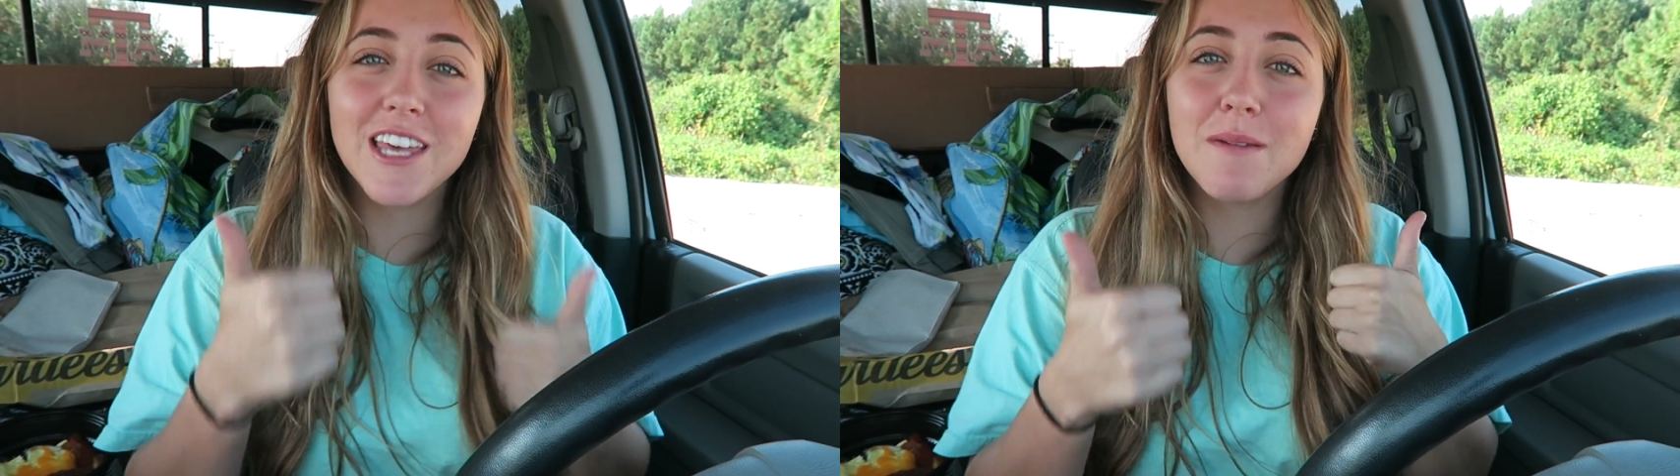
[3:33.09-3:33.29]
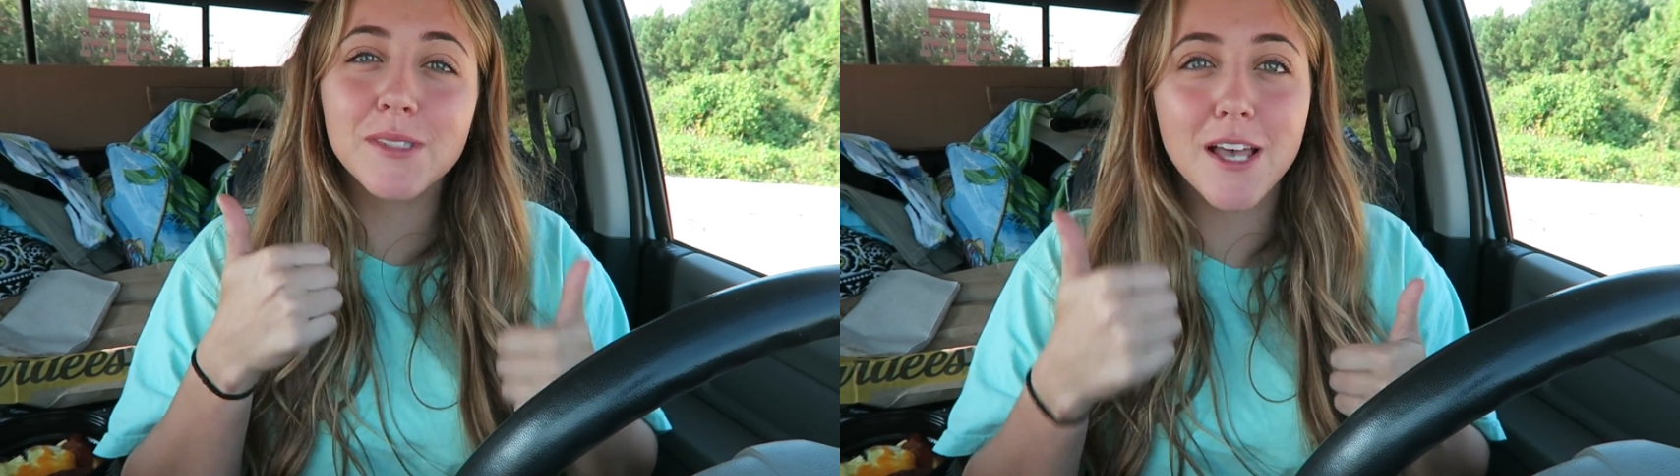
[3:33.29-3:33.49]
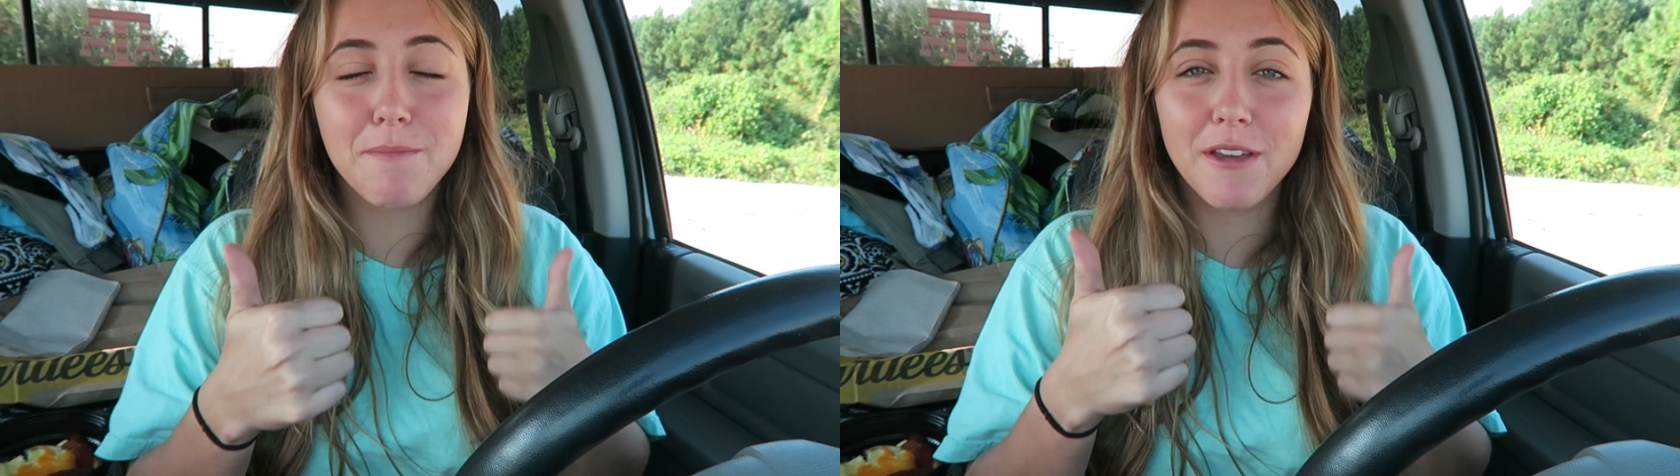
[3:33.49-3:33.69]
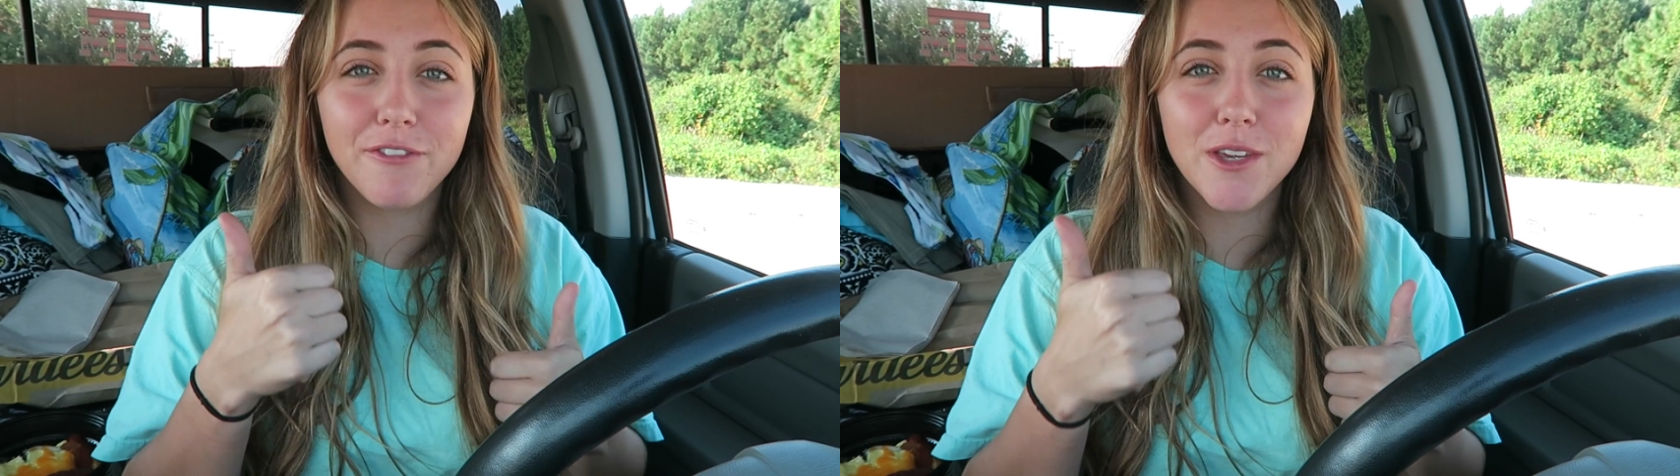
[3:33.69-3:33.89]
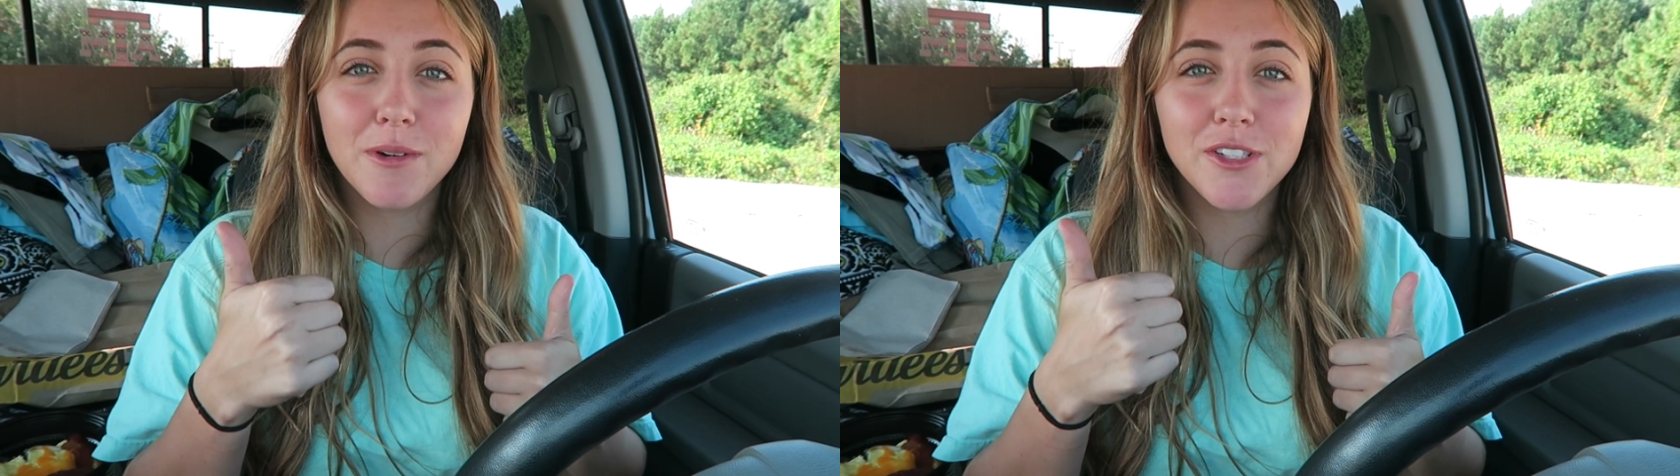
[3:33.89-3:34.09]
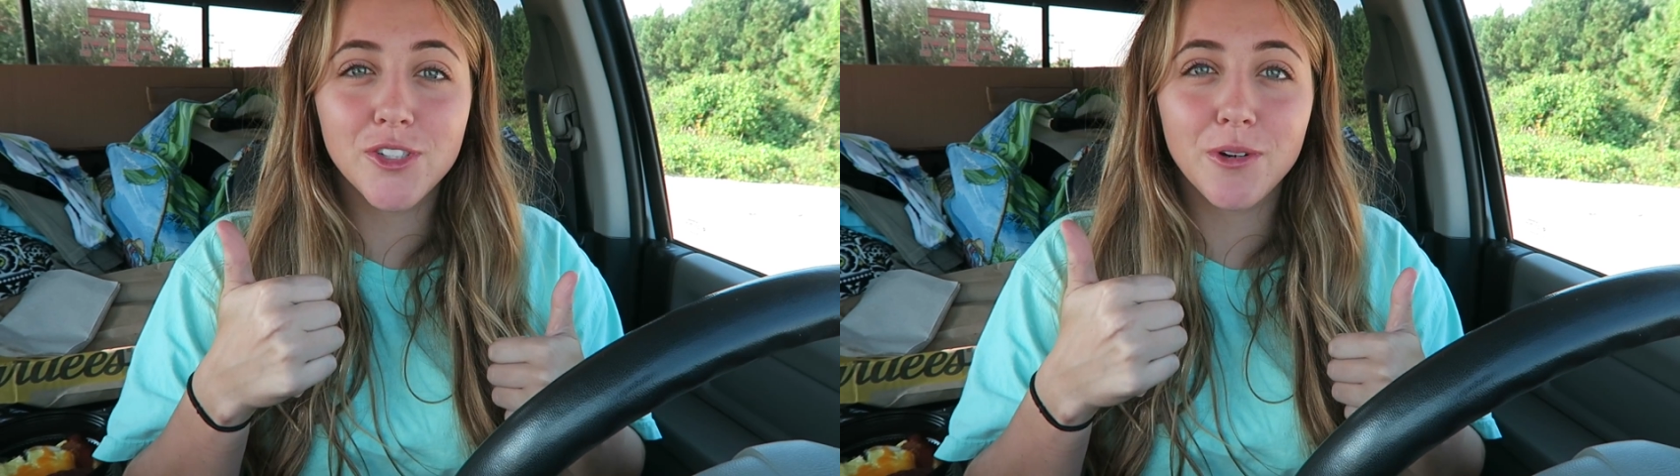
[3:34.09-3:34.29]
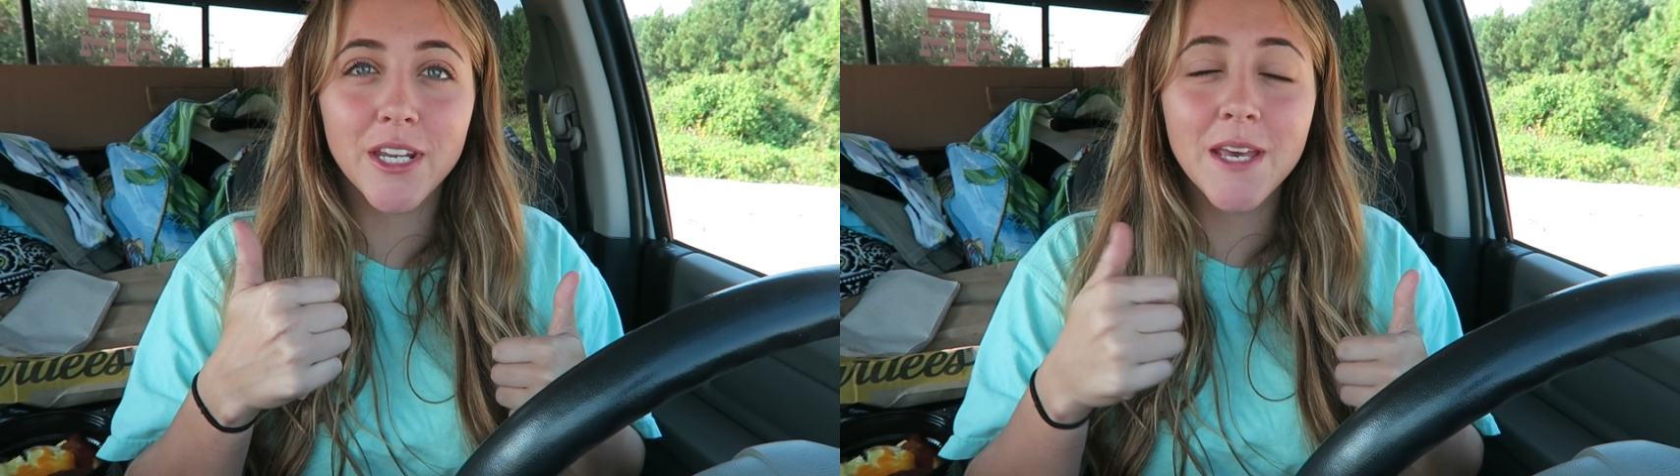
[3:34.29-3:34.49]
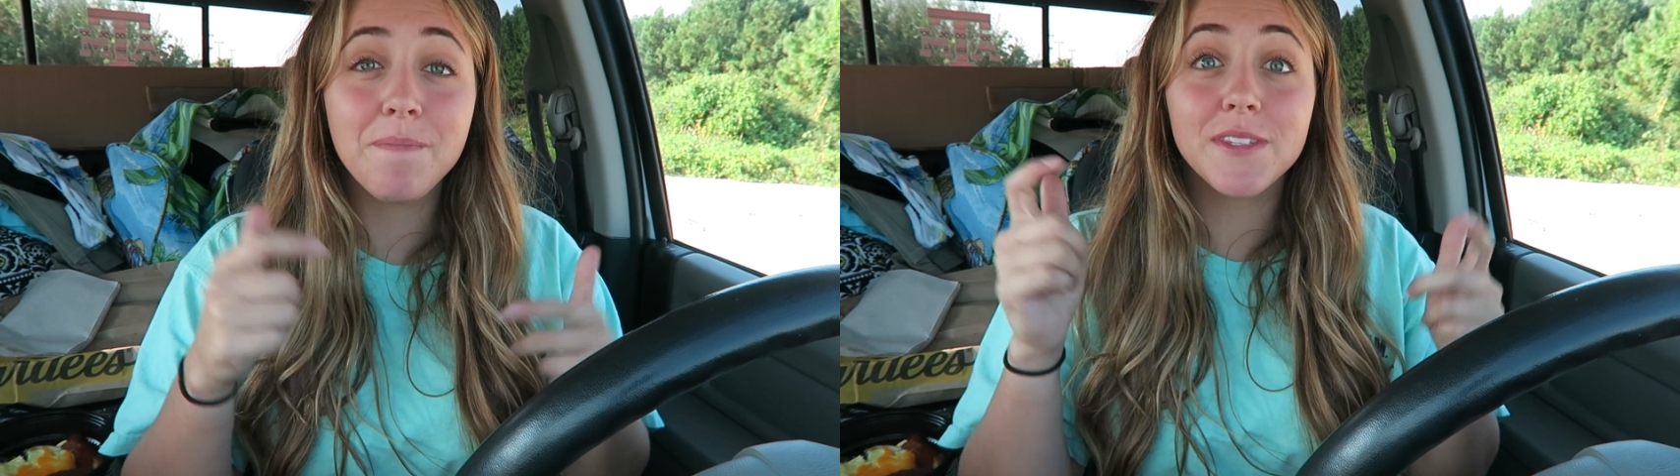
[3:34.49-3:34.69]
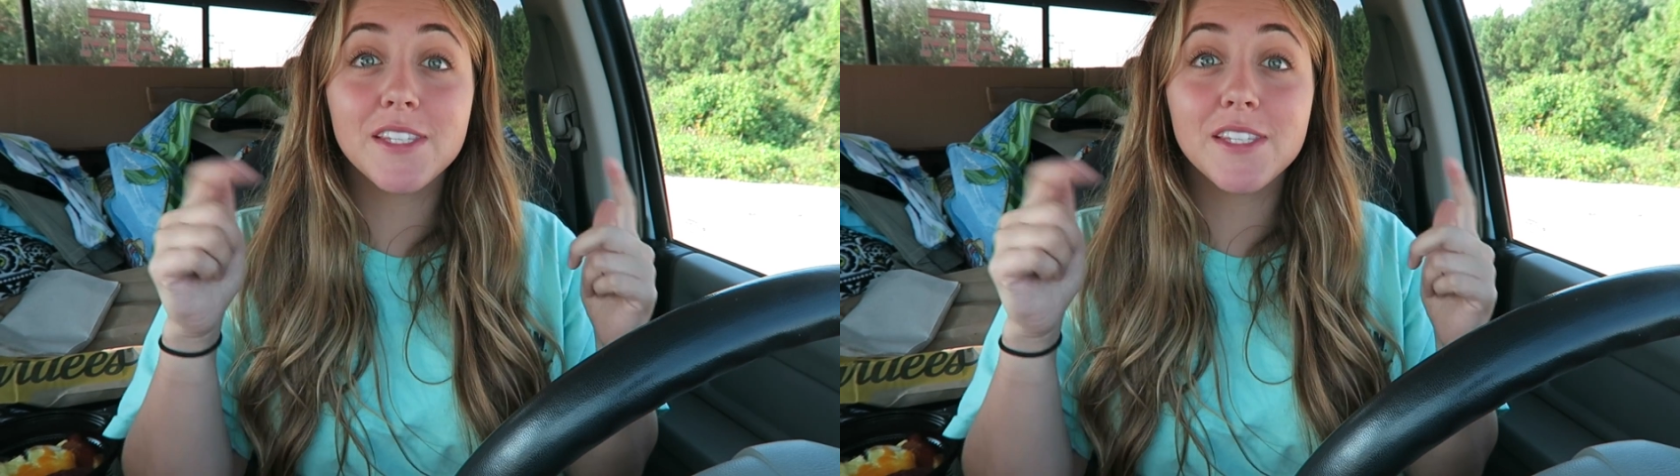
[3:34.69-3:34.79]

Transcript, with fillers: thumbs up if you enjoyed it.